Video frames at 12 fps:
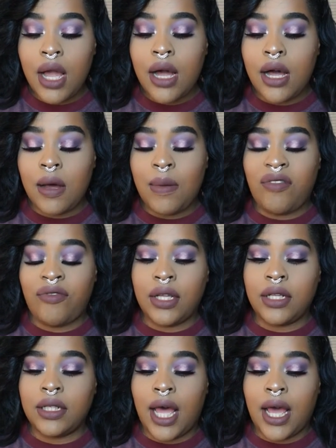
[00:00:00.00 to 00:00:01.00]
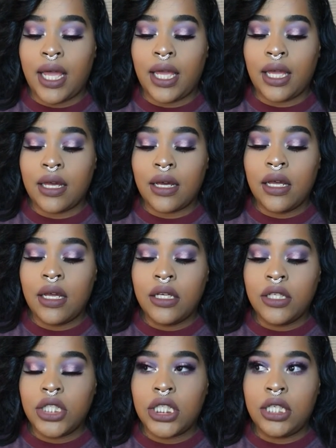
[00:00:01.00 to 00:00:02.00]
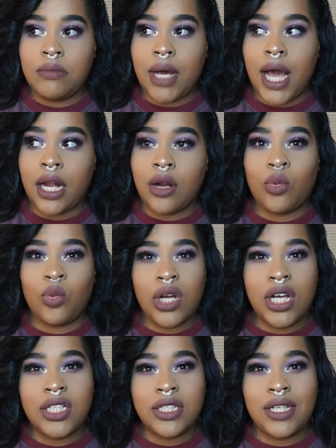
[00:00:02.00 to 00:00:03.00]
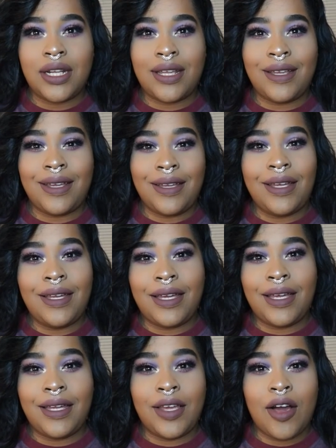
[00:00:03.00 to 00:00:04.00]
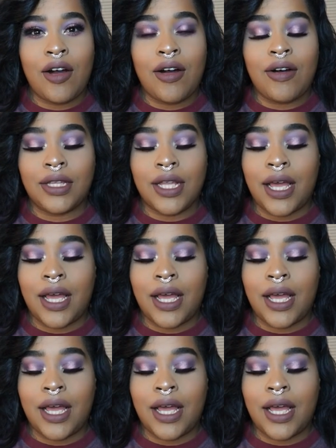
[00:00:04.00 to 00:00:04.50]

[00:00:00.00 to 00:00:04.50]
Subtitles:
I feel like she might have rushed it again, y'all.